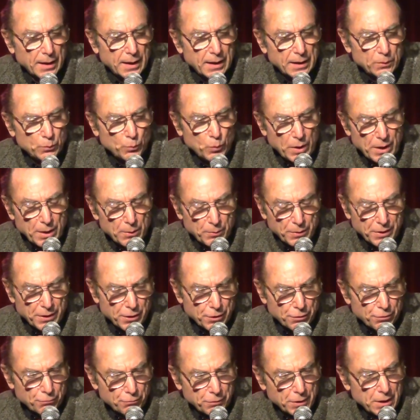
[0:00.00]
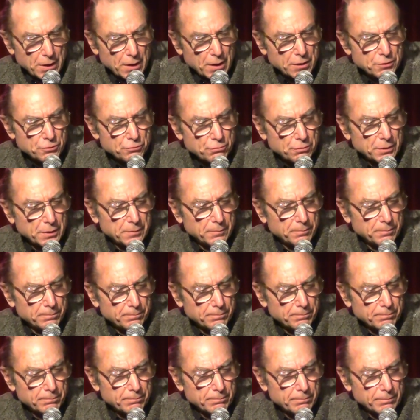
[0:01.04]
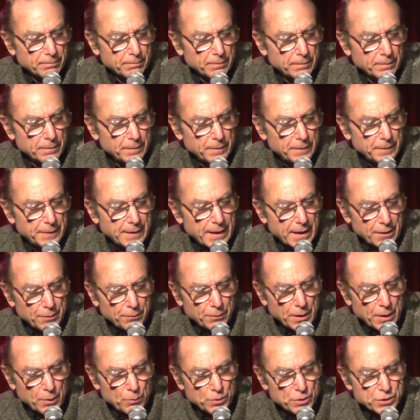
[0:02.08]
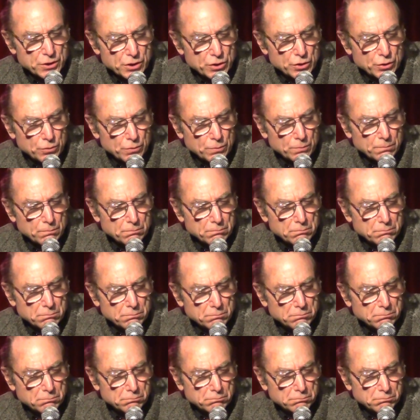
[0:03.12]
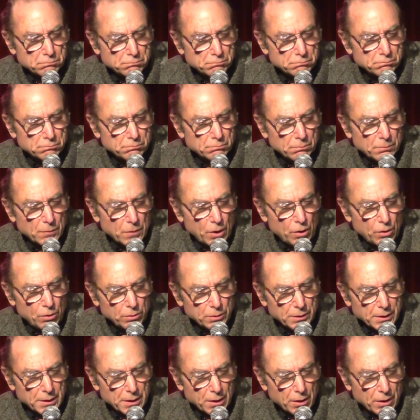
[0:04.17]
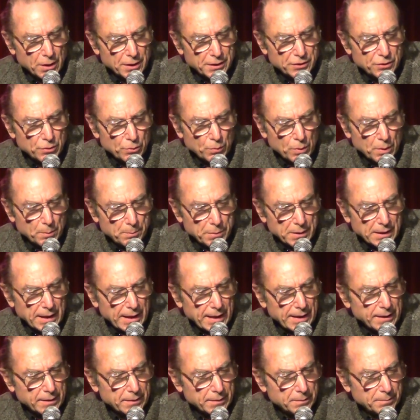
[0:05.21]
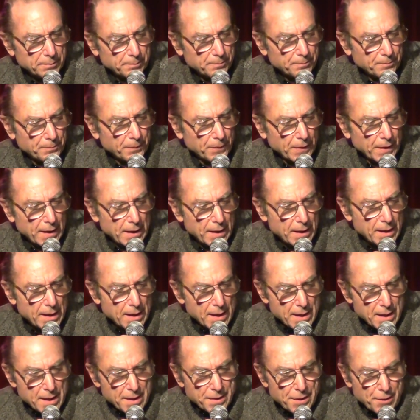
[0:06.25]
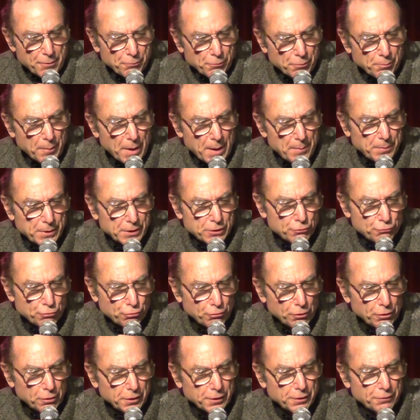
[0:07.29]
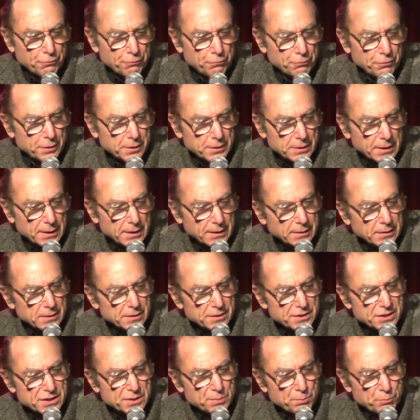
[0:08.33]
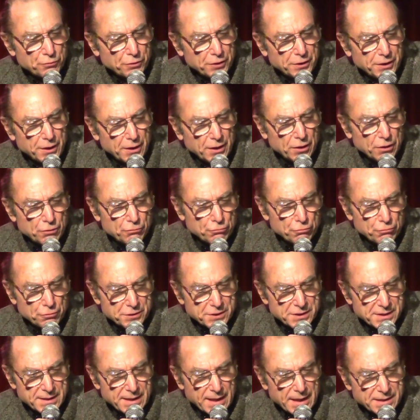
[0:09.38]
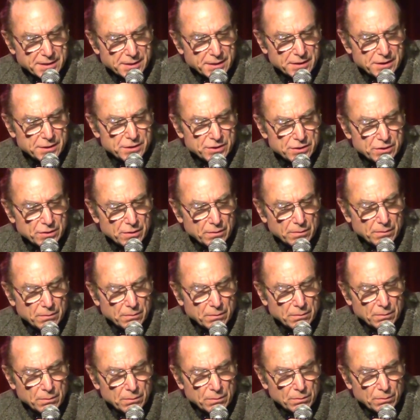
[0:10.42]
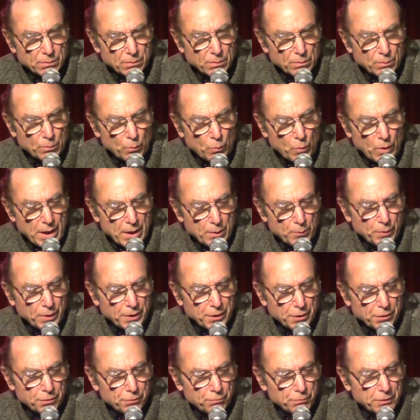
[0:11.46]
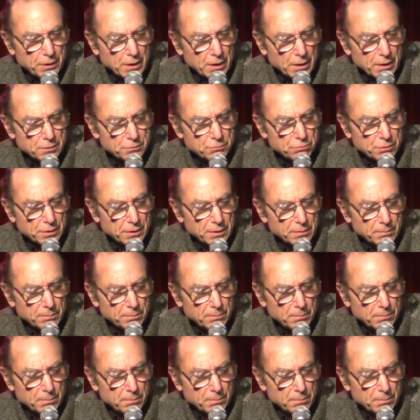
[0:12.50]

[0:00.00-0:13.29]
And where were the 300? Now they were two, holding on to a plank. They remembered crawling through the tunnels, sprinting across deserts. Where were the 300?